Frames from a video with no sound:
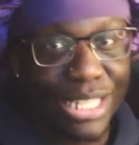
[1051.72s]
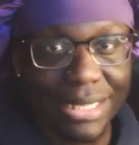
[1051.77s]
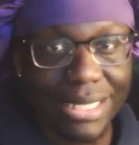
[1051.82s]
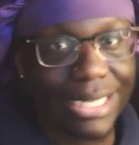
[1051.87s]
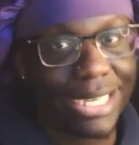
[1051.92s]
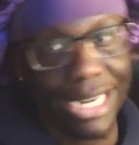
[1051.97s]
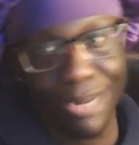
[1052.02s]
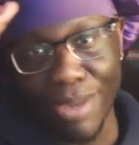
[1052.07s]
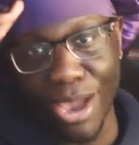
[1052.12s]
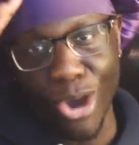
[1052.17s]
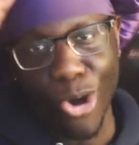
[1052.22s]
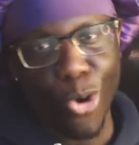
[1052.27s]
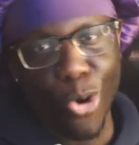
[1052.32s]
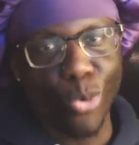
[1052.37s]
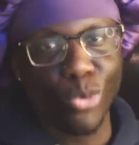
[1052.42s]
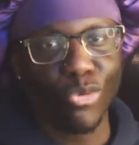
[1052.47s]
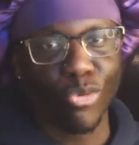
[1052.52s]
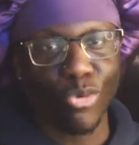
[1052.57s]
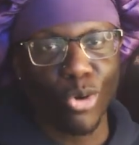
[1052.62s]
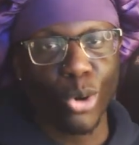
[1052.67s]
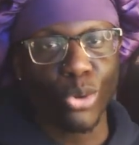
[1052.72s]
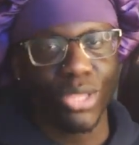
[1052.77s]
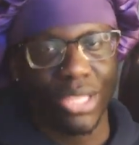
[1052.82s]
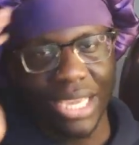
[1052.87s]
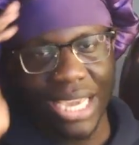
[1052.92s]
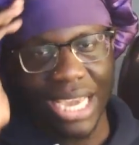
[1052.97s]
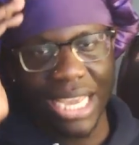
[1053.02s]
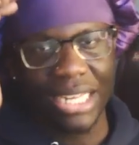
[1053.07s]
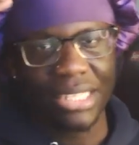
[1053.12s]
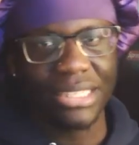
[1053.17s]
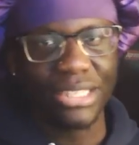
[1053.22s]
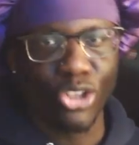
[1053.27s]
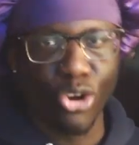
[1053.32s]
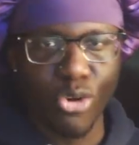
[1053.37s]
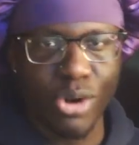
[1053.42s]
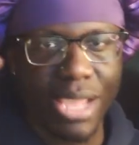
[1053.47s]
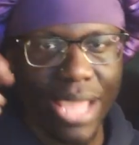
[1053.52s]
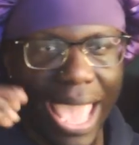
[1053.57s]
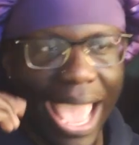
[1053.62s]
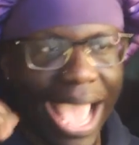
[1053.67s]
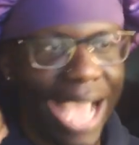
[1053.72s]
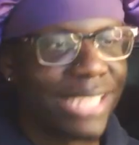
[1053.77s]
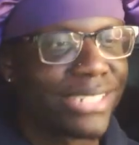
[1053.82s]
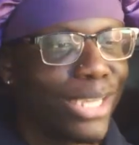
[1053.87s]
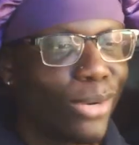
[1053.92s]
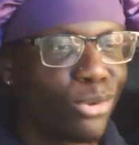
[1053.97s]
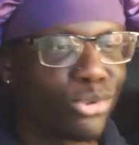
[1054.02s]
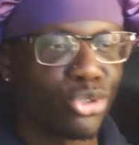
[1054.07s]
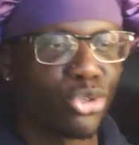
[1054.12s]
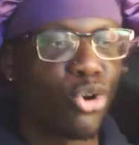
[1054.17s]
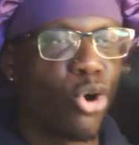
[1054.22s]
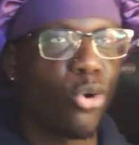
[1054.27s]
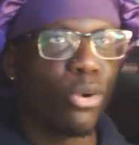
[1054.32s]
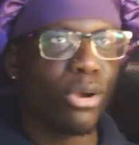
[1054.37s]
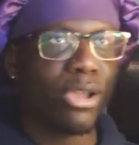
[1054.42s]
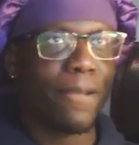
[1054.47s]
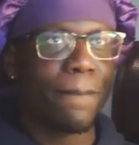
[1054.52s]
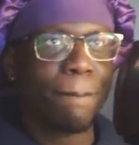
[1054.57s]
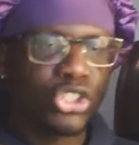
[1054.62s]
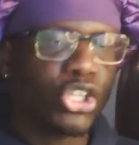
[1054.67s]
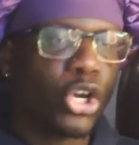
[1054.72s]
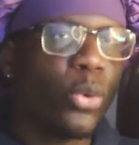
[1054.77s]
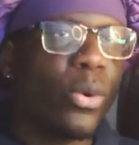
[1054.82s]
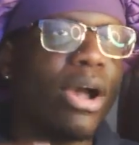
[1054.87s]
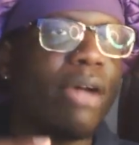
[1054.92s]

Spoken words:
looking at my own growth and kind of learning as I was going. So